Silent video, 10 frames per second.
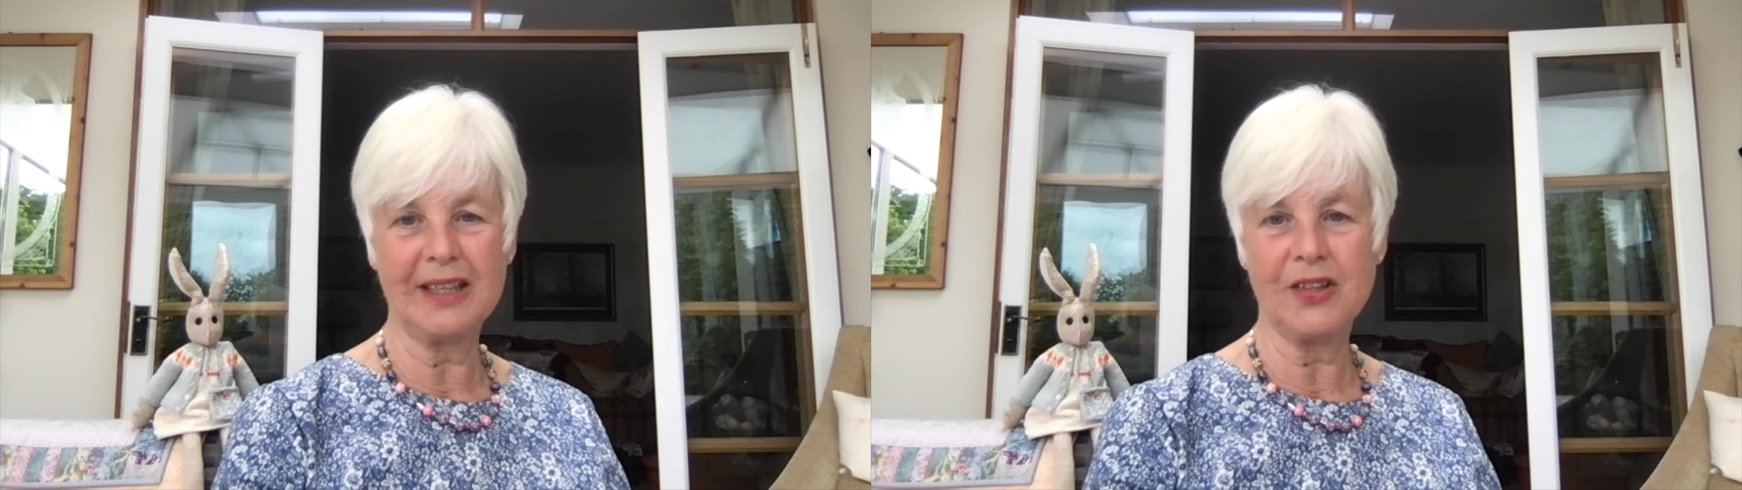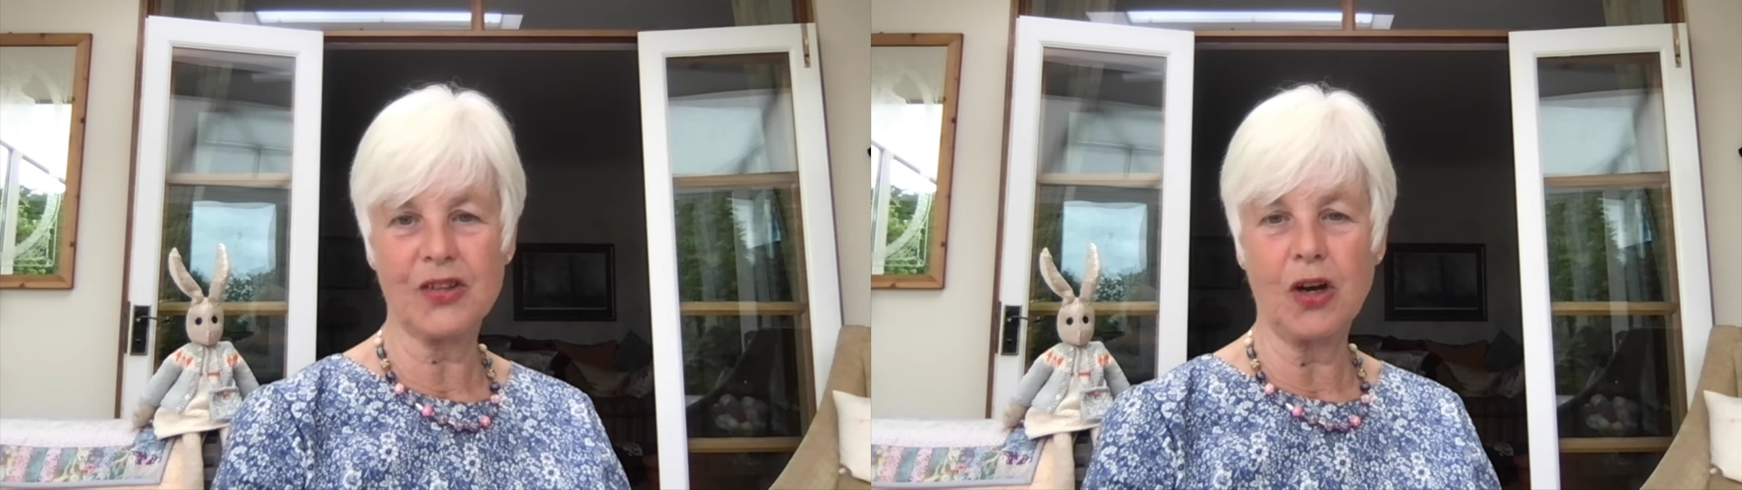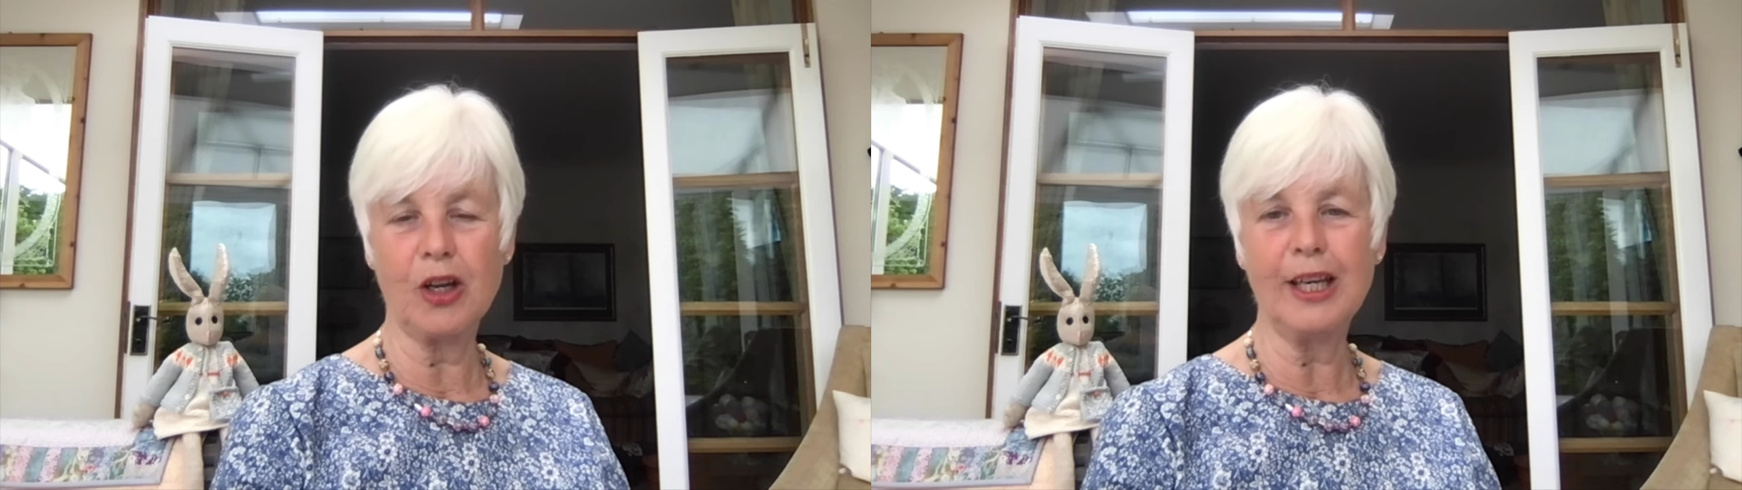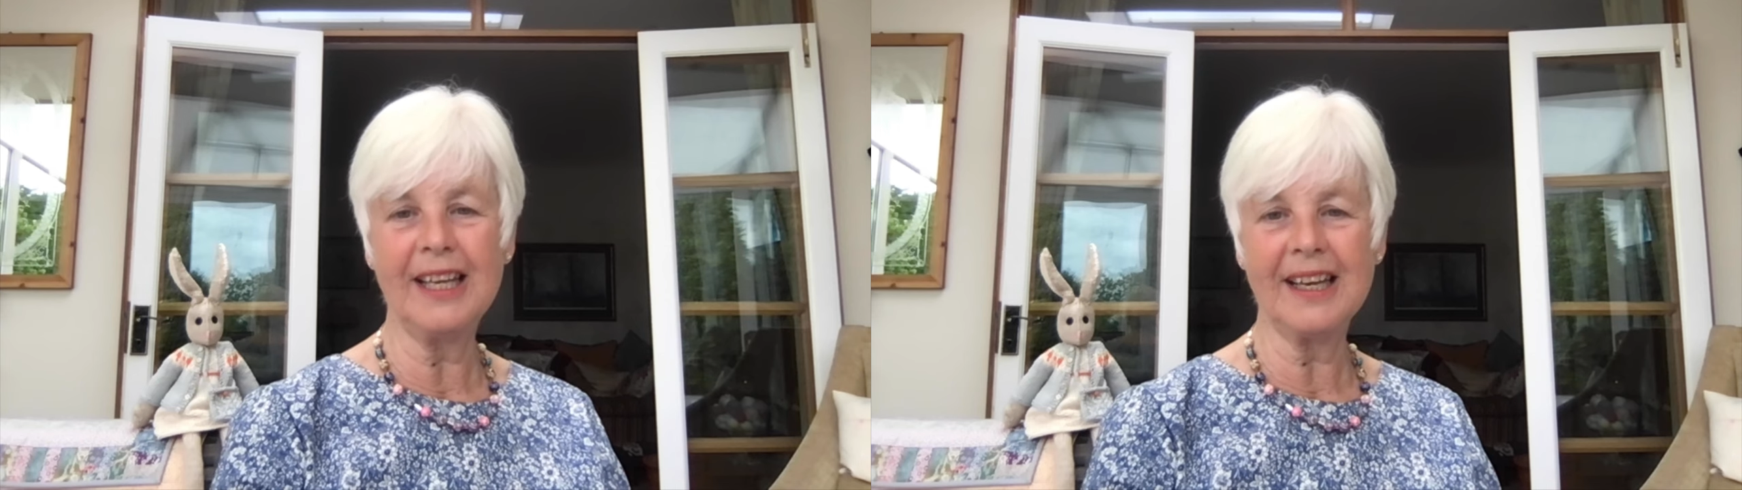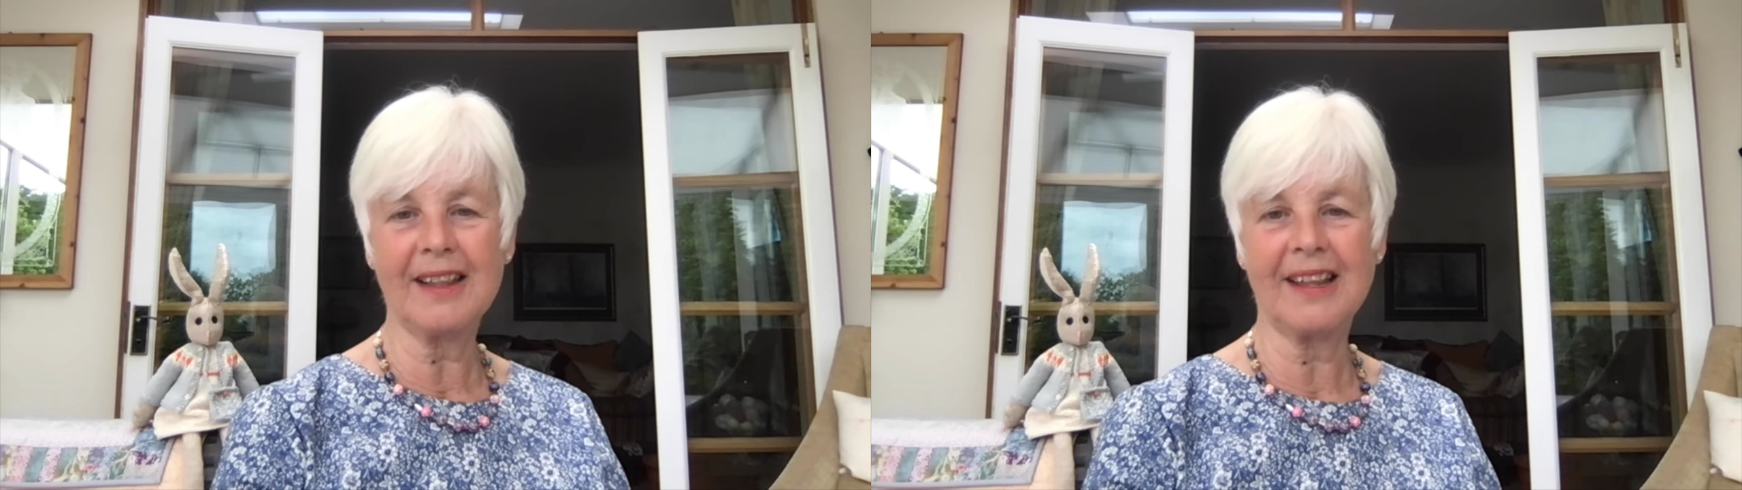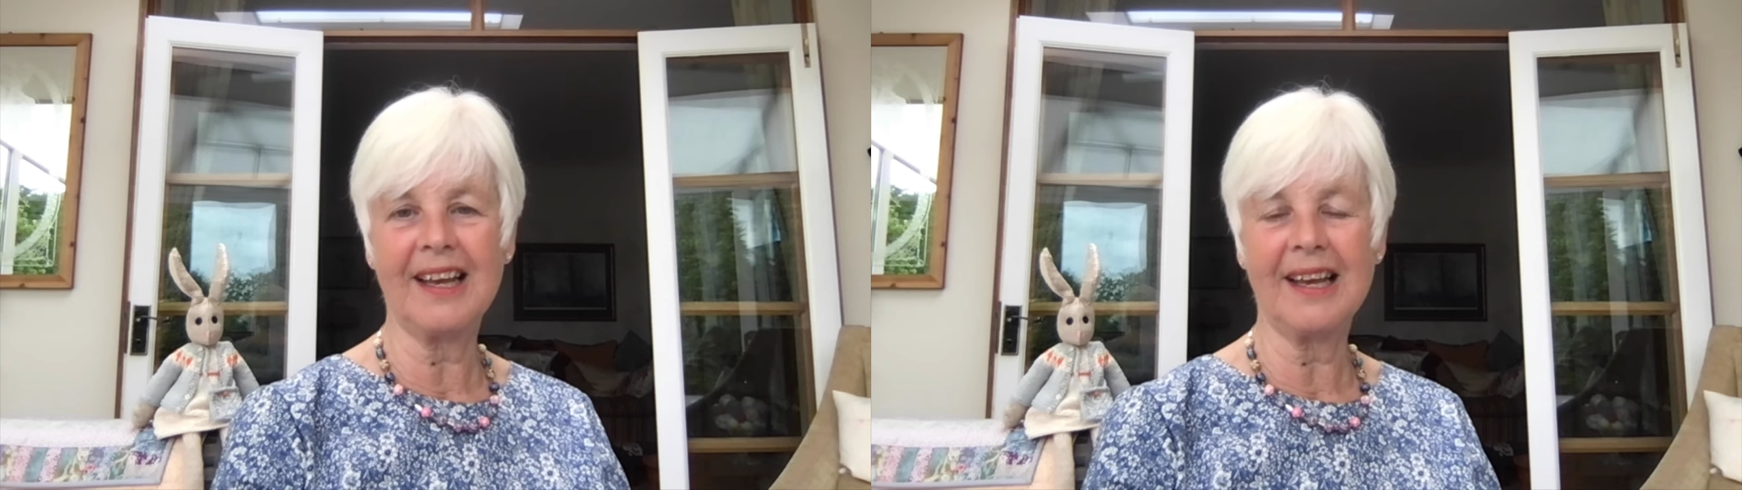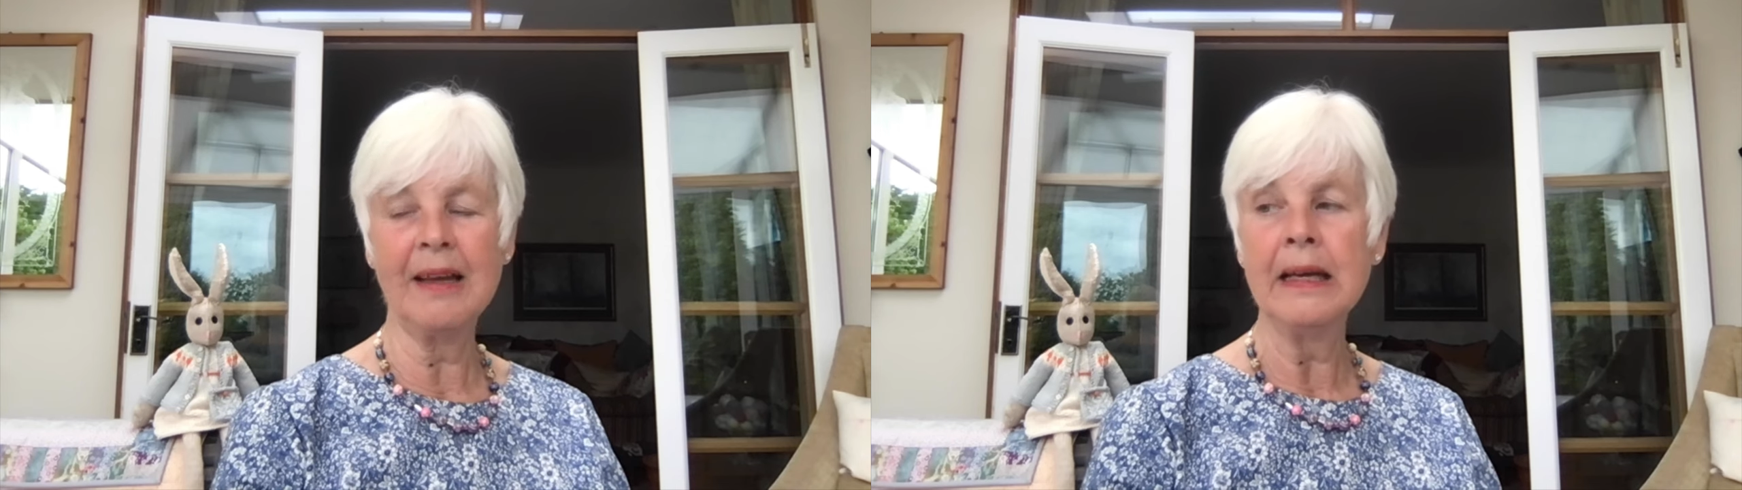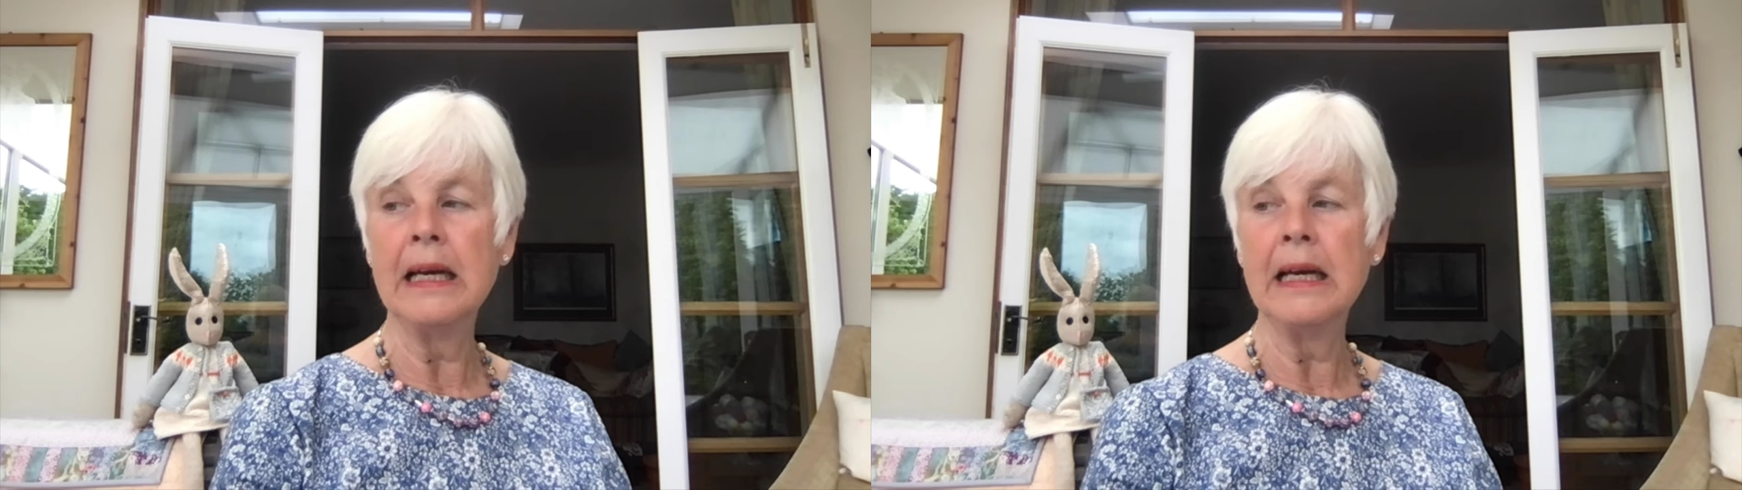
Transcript: has got a link there.